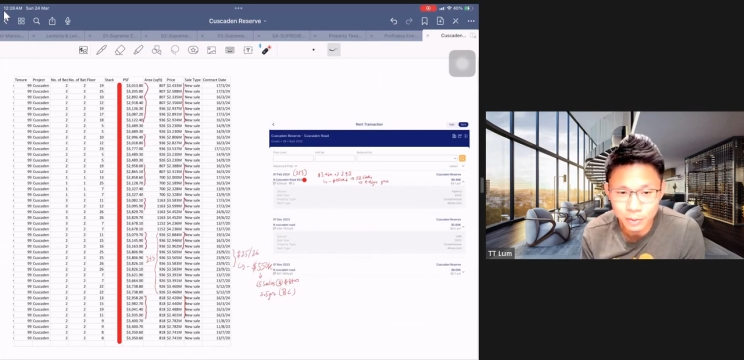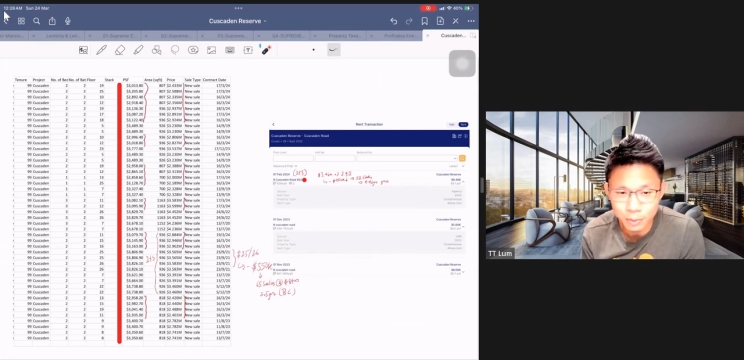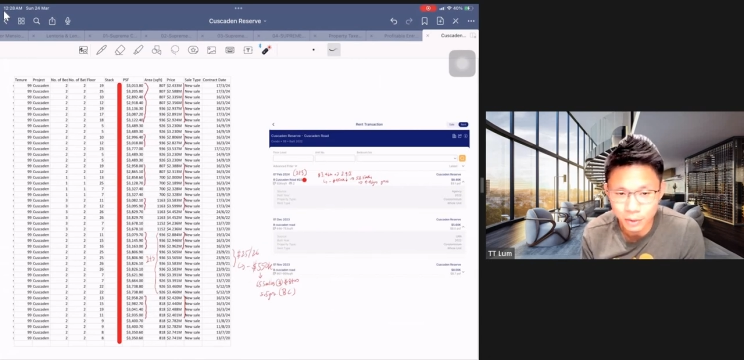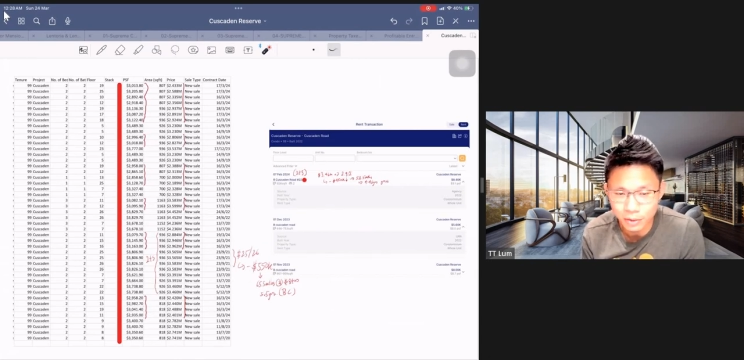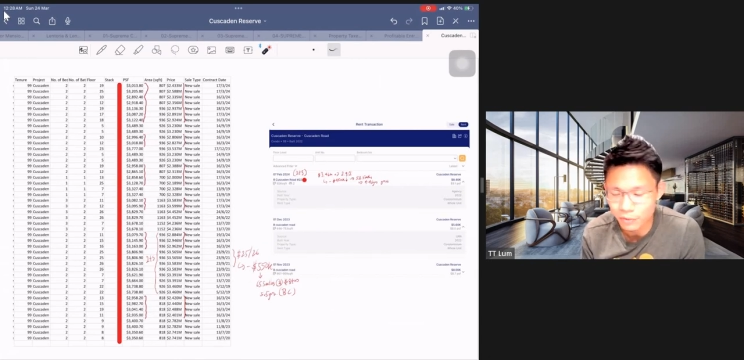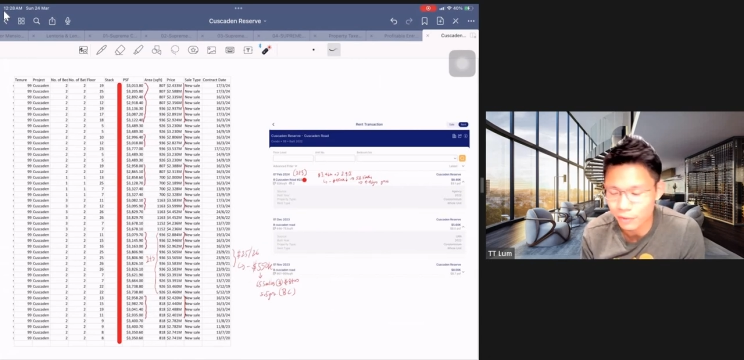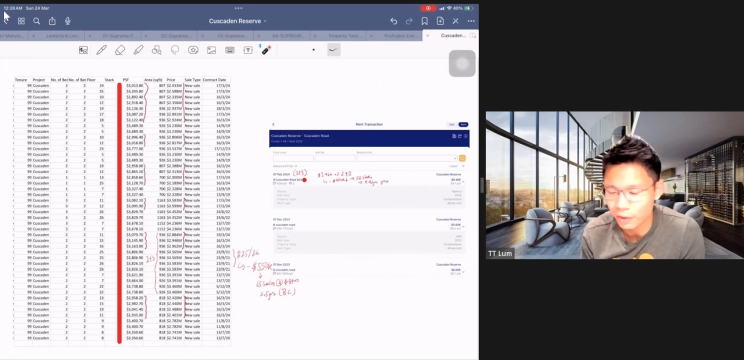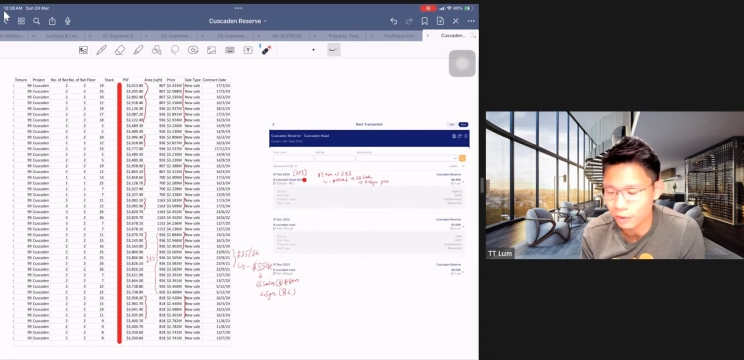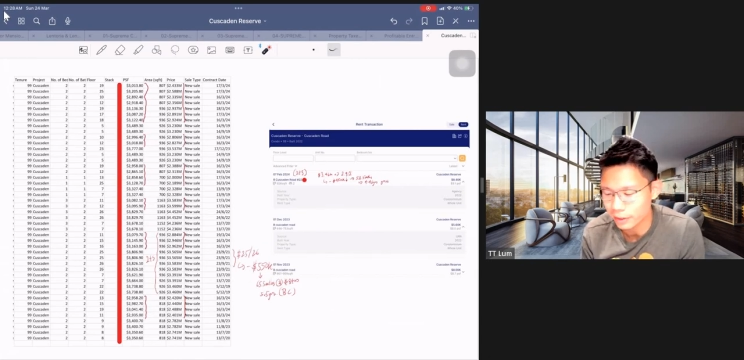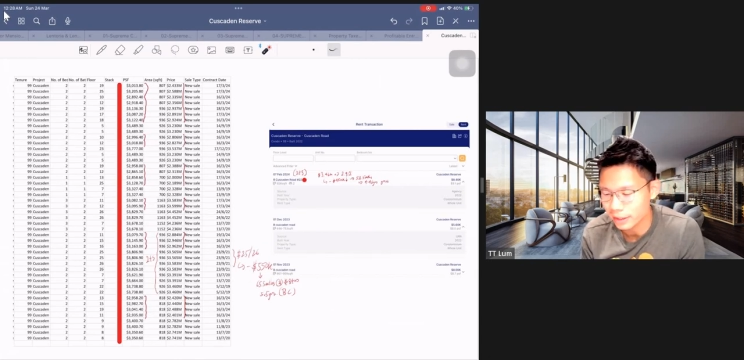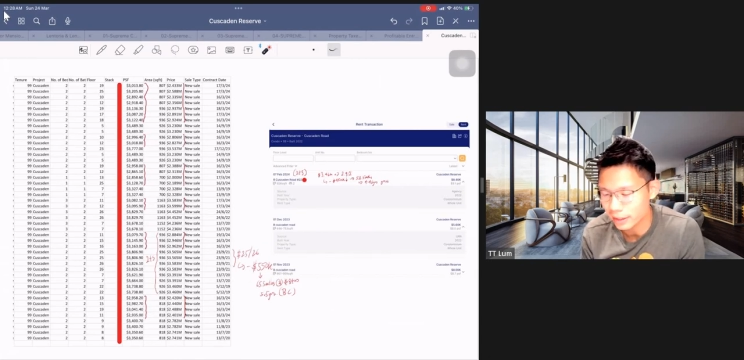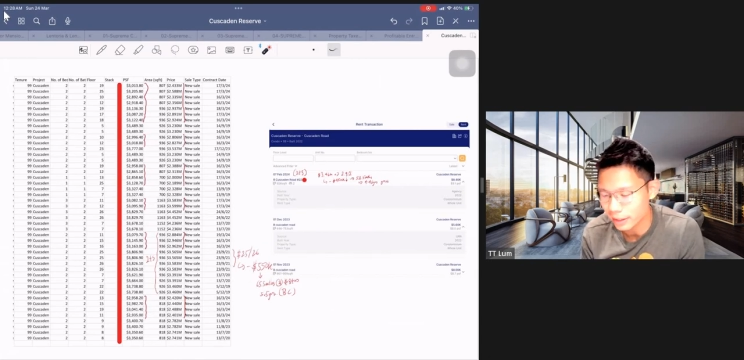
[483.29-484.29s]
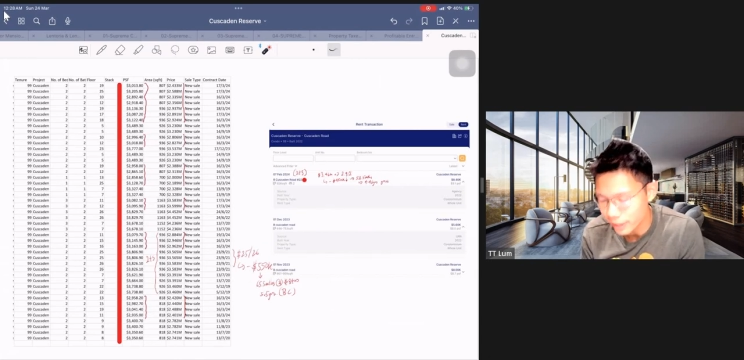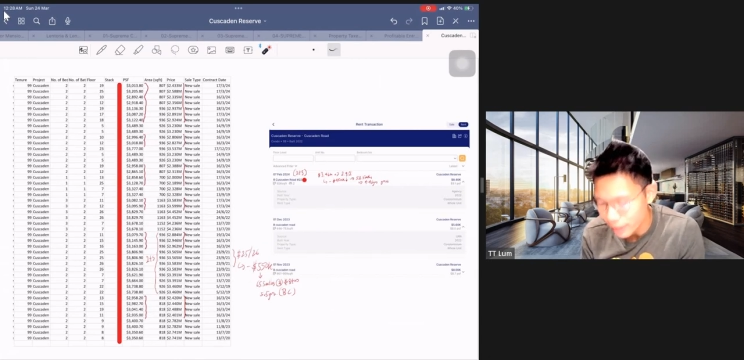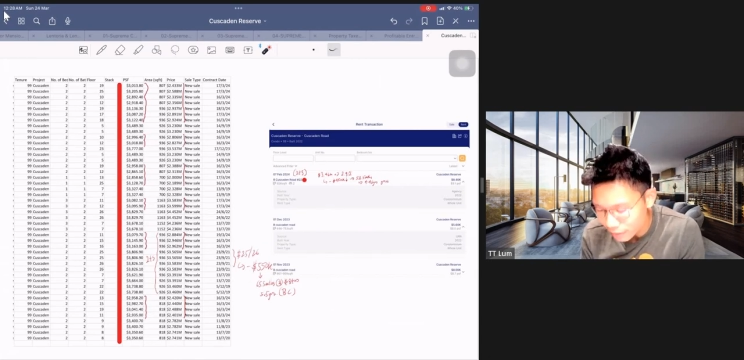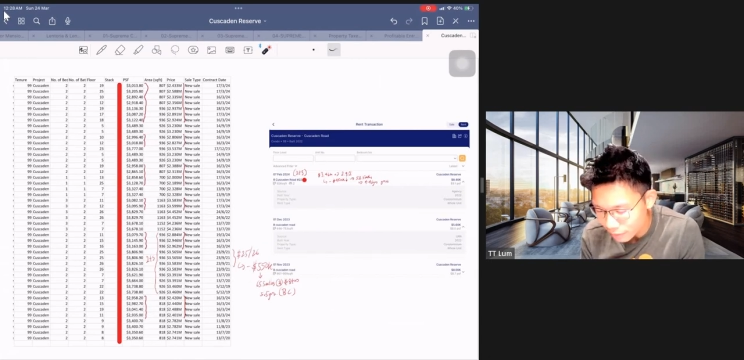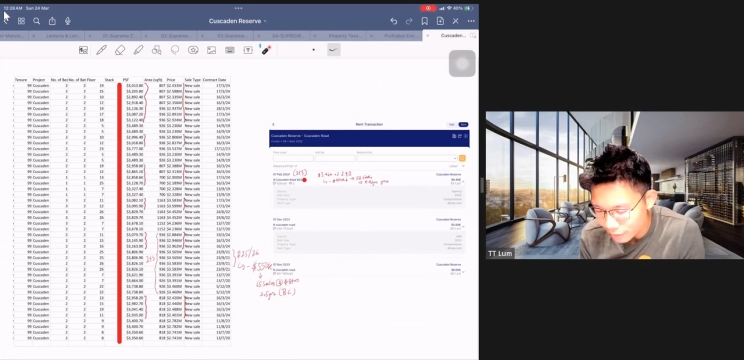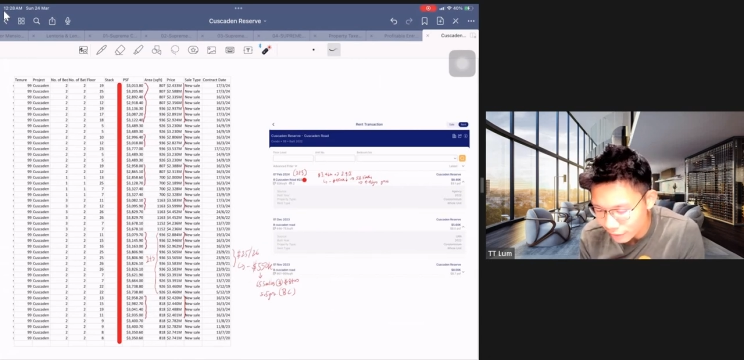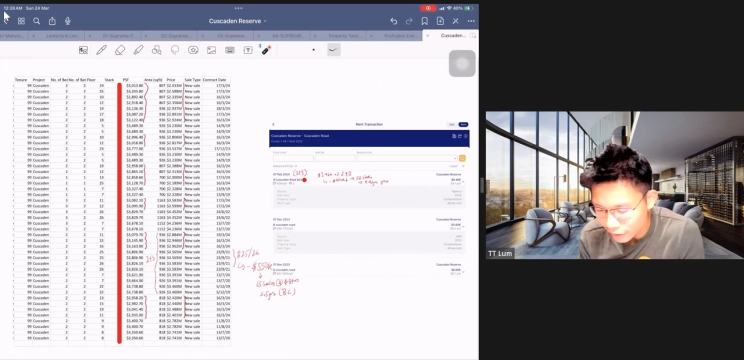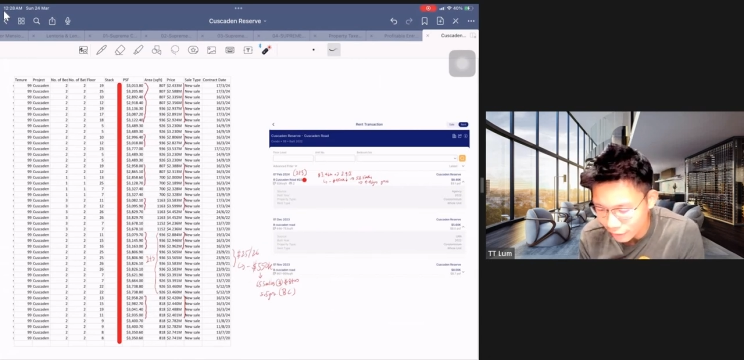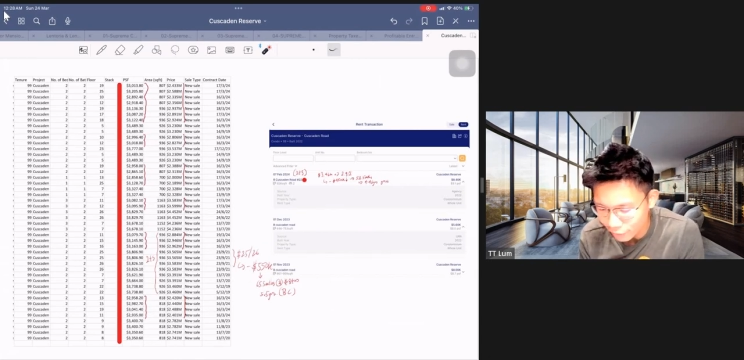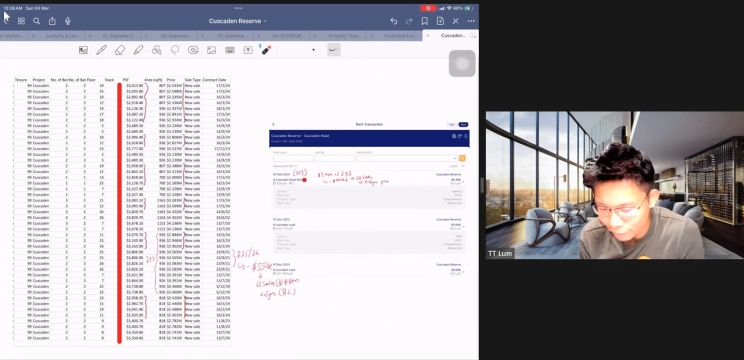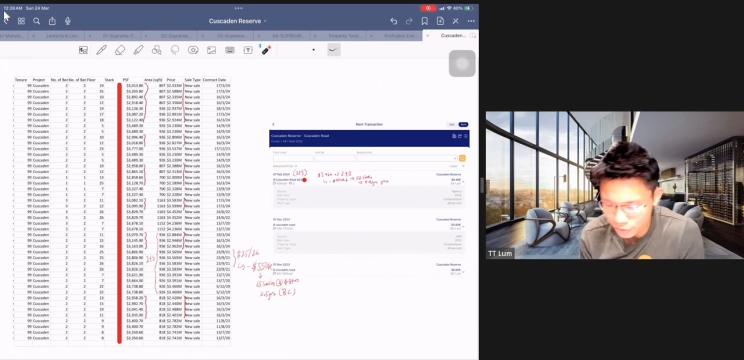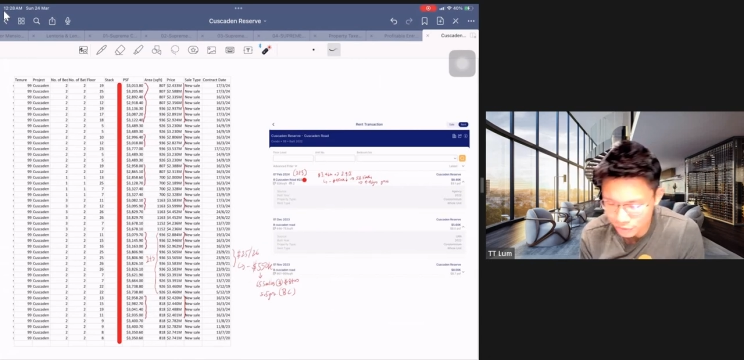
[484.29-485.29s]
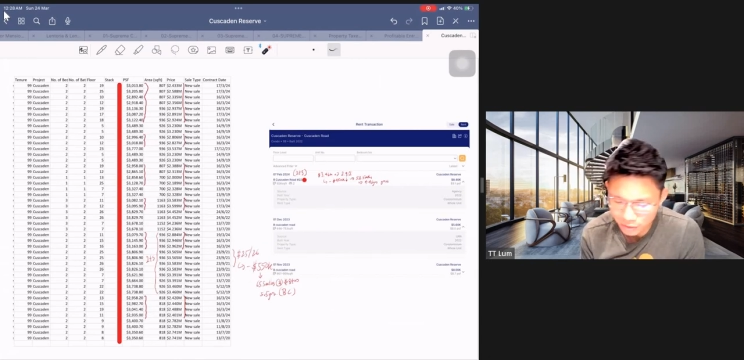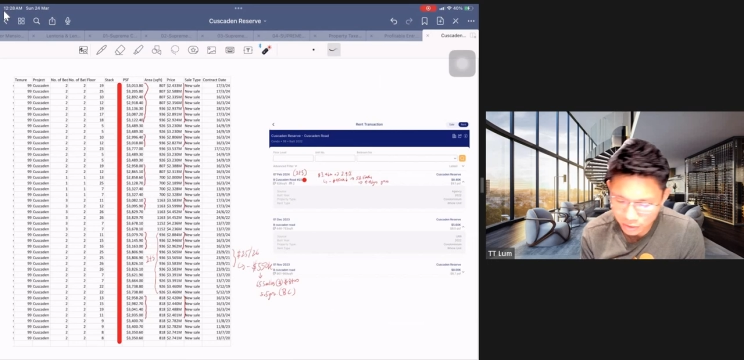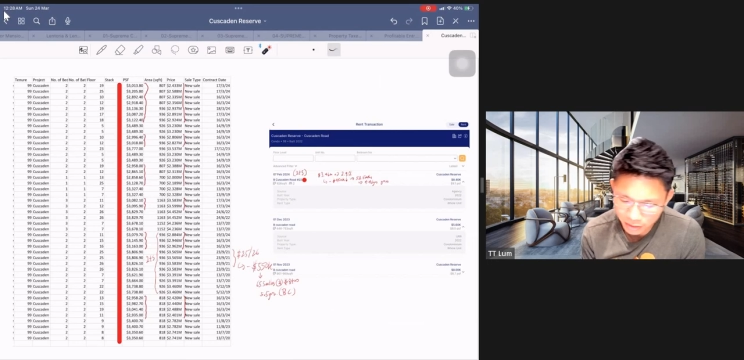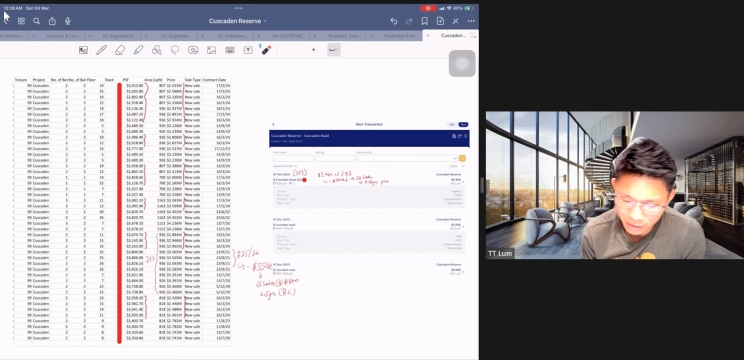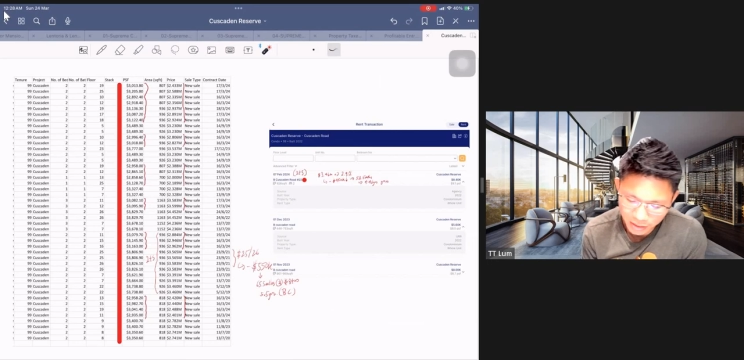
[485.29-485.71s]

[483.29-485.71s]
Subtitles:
If you're looking in that area, unfortunately,